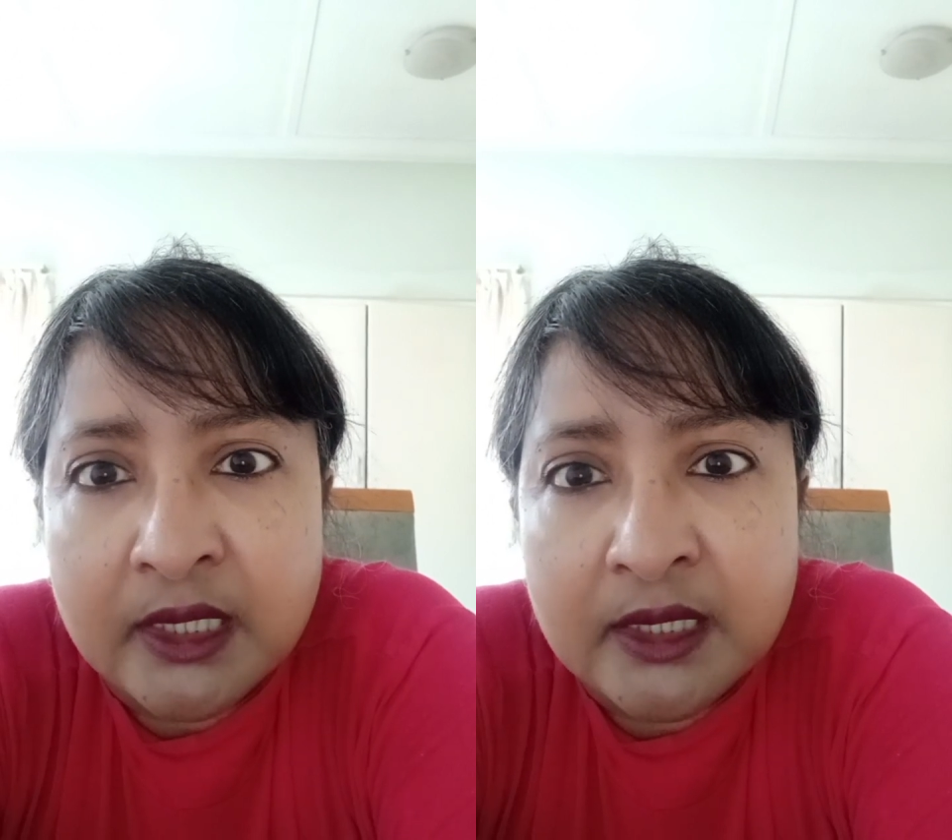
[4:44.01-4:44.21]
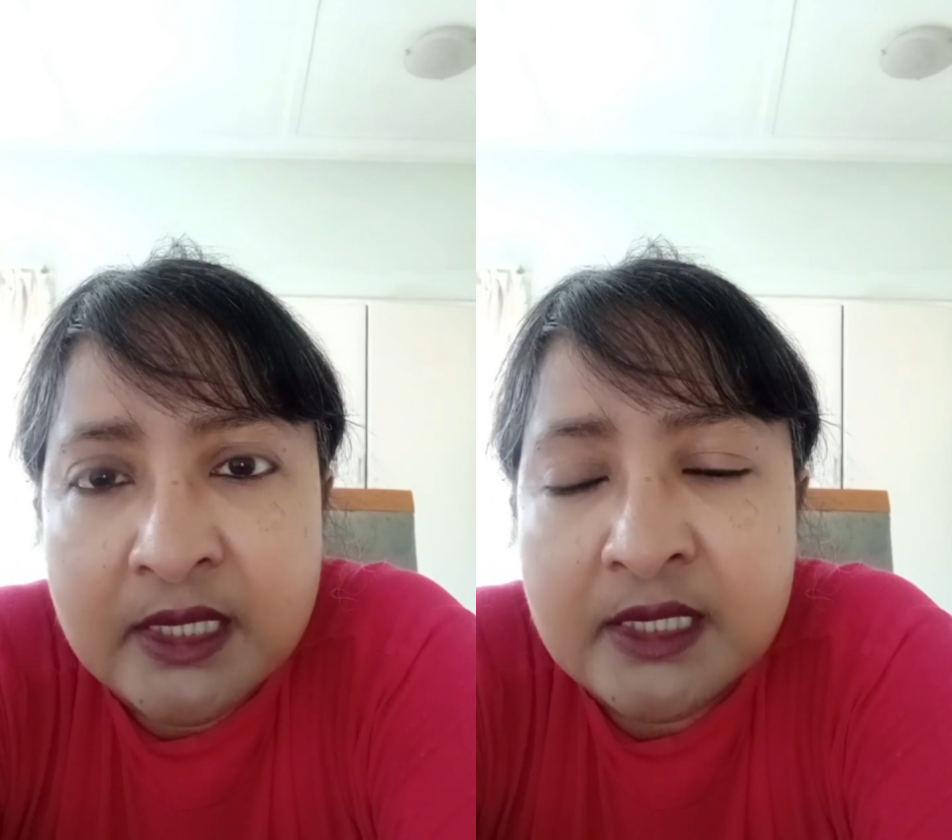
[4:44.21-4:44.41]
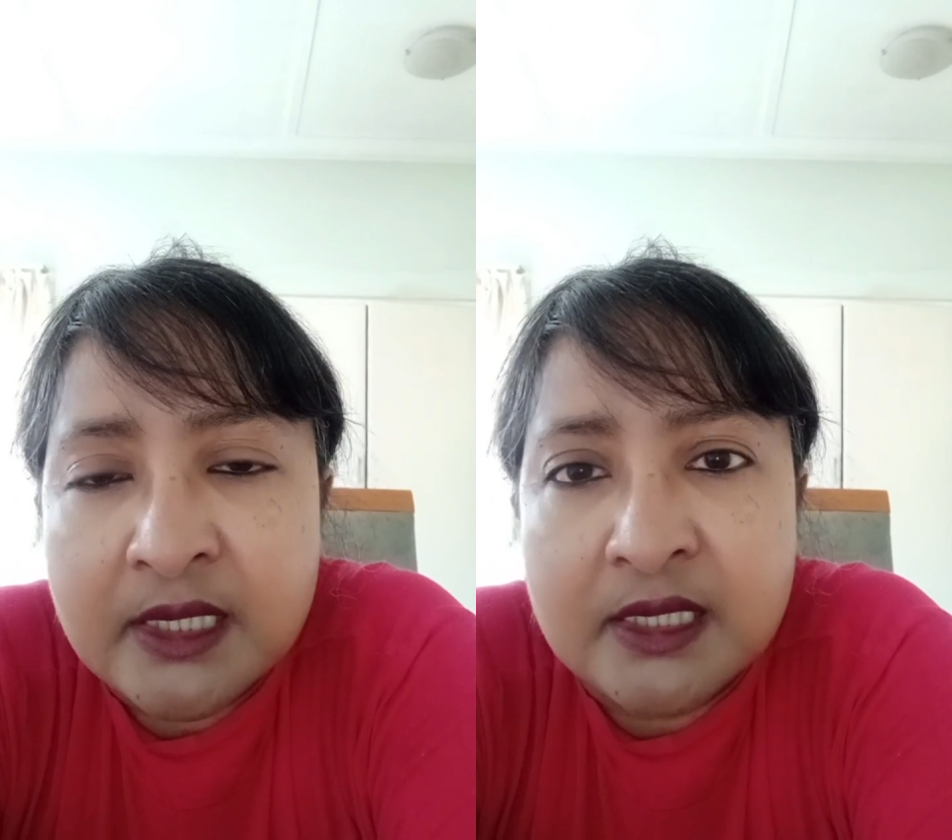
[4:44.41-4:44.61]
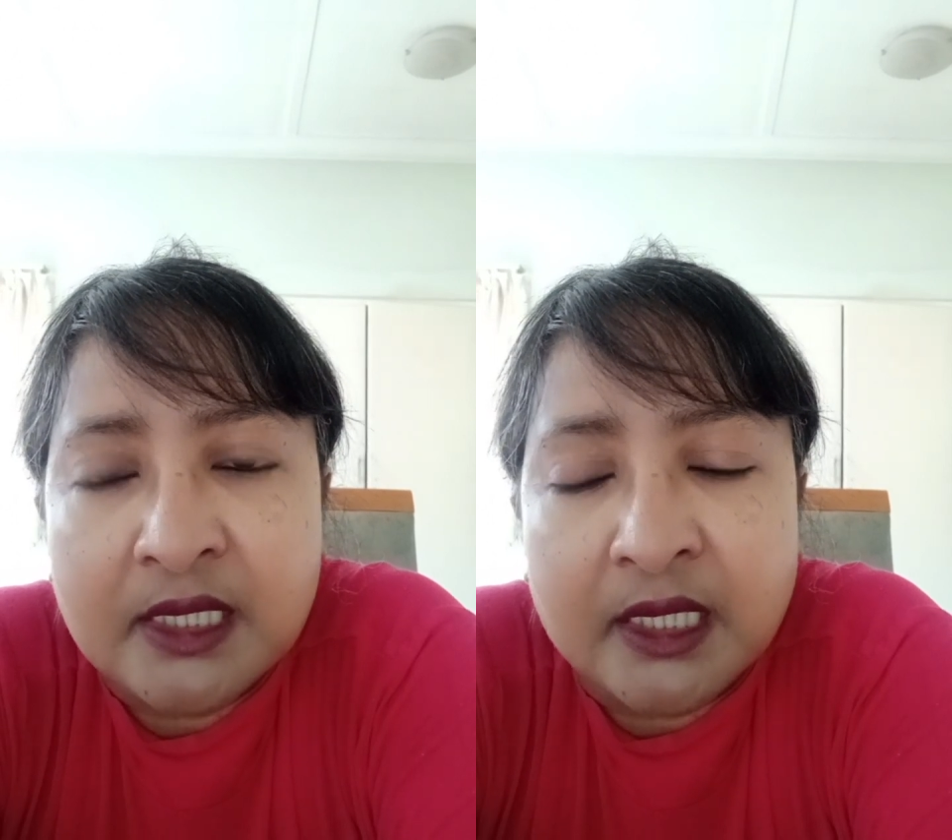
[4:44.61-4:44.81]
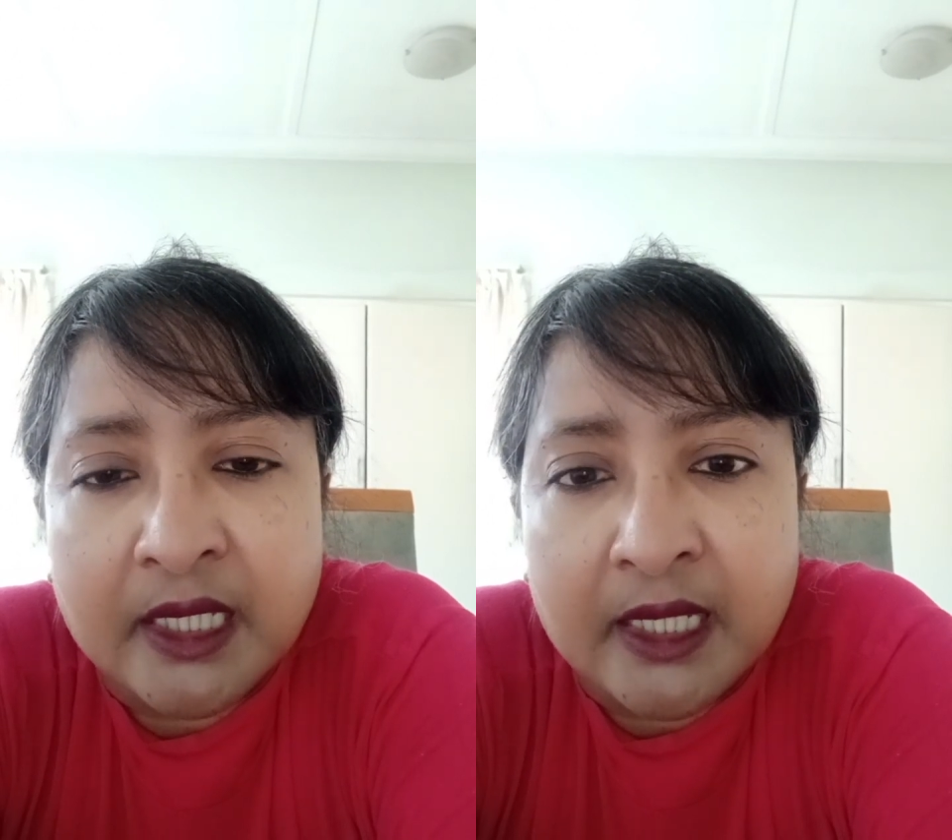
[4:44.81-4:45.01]
this is the
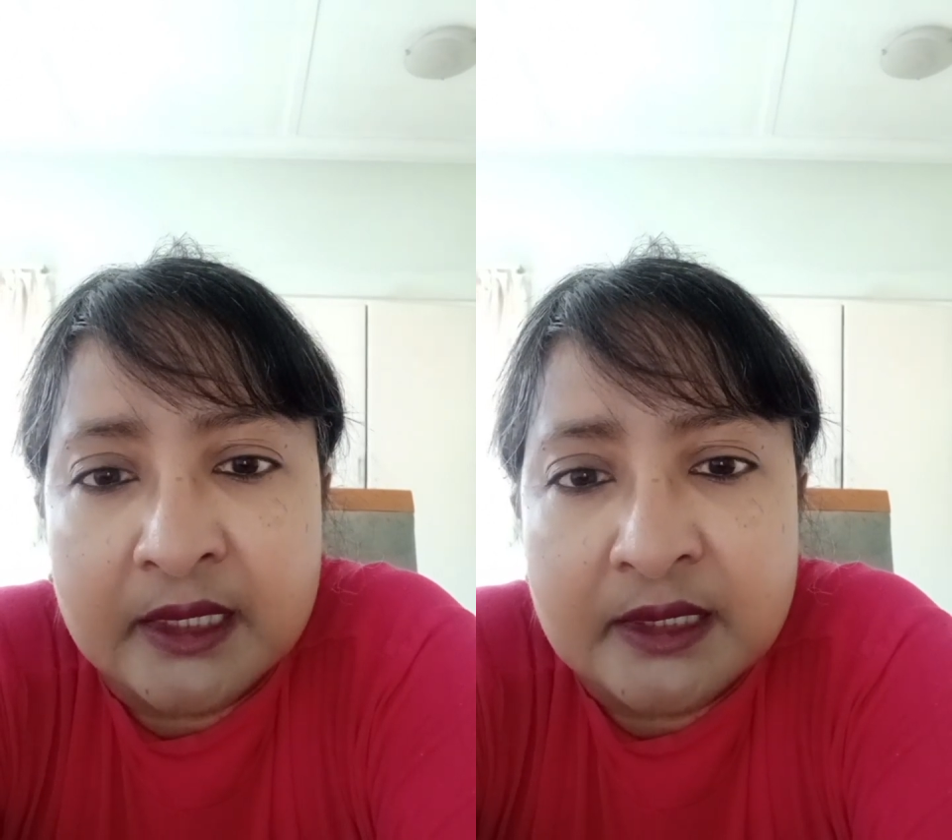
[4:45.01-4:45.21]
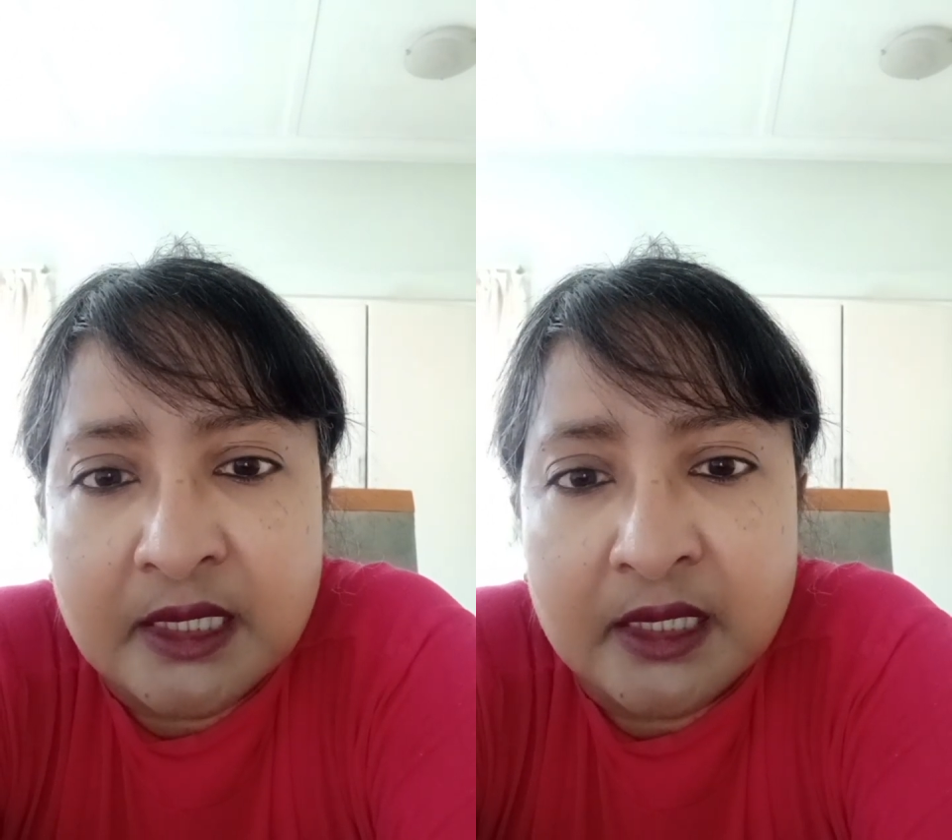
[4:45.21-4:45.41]
reality